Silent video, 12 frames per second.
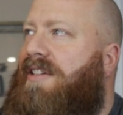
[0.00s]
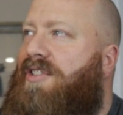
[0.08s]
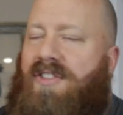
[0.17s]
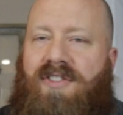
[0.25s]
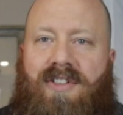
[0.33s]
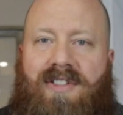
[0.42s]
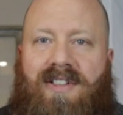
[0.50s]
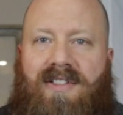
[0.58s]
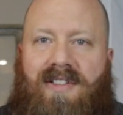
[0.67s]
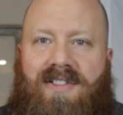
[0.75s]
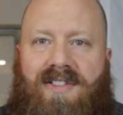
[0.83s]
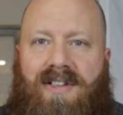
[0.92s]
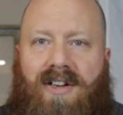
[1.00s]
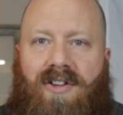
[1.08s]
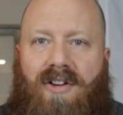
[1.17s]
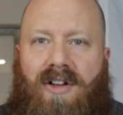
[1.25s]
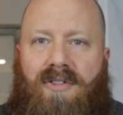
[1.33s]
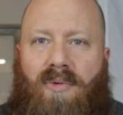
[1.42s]
I just looked at the
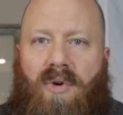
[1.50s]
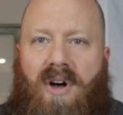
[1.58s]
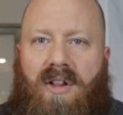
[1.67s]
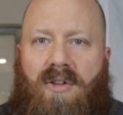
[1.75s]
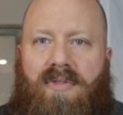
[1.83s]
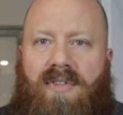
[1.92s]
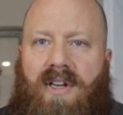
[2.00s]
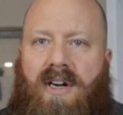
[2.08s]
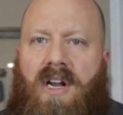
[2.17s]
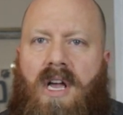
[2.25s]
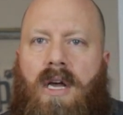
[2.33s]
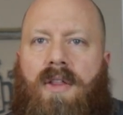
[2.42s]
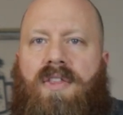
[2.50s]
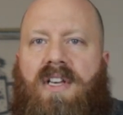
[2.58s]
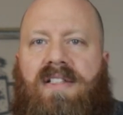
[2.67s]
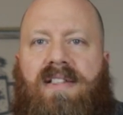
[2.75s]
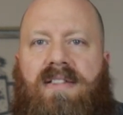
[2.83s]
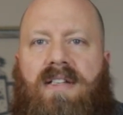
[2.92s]
sticker on the wall over there.
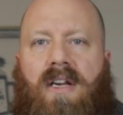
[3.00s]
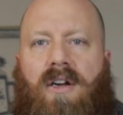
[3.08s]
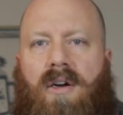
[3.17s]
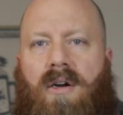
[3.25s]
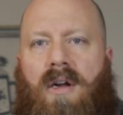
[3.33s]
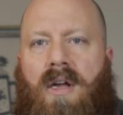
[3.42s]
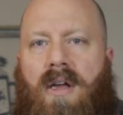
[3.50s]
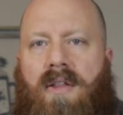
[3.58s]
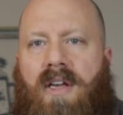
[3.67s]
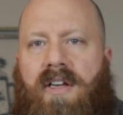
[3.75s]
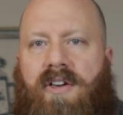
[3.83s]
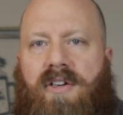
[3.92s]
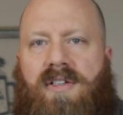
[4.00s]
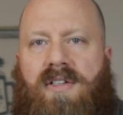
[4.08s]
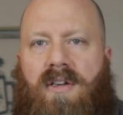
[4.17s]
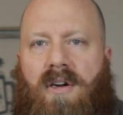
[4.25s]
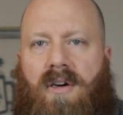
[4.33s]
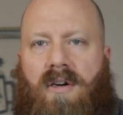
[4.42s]
This sticker that you're,
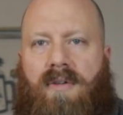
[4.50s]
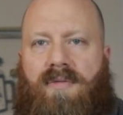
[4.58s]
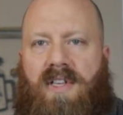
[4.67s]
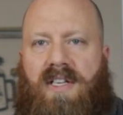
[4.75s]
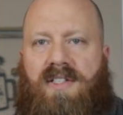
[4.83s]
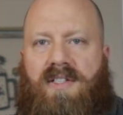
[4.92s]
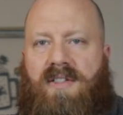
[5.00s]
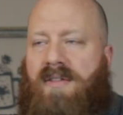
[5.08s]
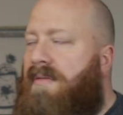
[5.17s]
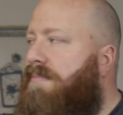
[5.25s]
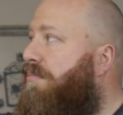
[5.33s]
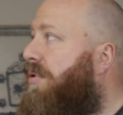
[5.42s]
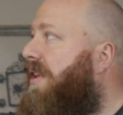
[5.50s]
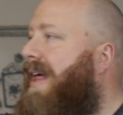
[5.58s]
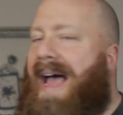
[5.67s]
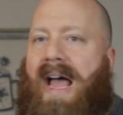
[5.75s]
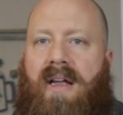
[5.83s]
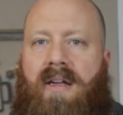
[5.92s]
or this
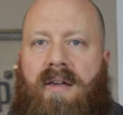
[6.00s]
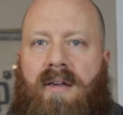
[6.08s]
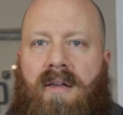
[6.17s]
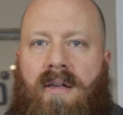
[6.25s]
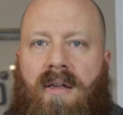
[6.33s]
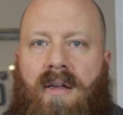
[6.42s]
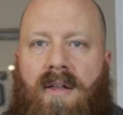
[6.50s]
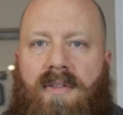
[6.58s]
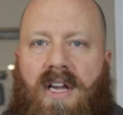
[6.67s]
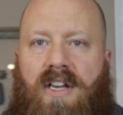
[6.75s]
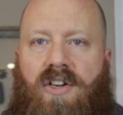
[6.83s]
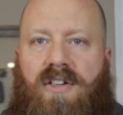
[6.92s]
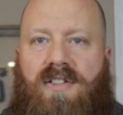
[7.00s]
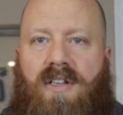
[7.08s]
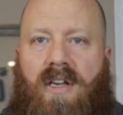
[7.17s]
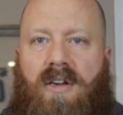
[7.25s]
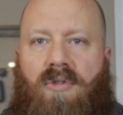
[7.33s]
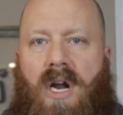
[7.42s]
plaque that you're
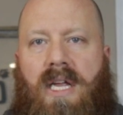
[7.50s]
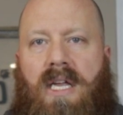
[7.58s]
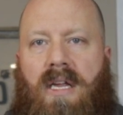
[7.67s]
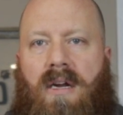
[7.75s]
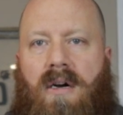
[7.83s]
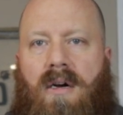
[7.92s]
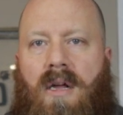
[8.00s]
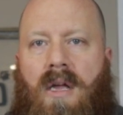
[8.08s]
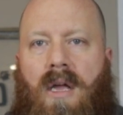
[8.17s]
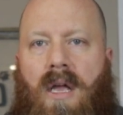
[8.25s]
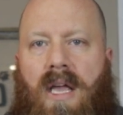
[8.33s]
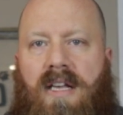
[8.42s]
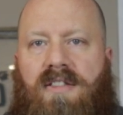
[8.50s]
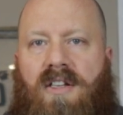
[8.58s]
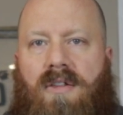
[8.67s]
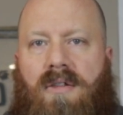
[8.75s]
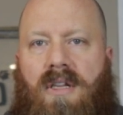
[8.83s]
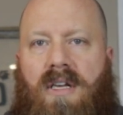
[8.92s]
seeing right here is
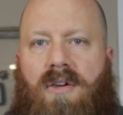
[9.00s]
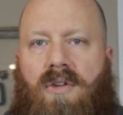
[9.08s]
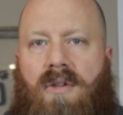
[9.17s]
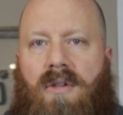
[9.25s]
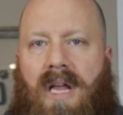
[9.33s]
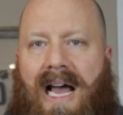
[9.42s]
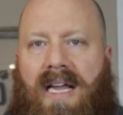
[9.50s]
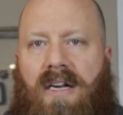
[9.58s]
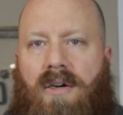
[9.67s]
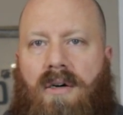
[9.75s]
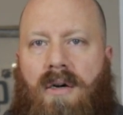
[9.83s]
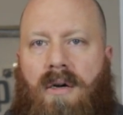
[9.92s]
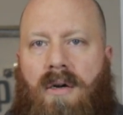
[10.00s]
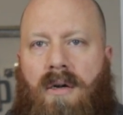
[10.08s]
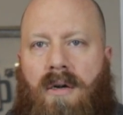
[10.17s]
a little lighter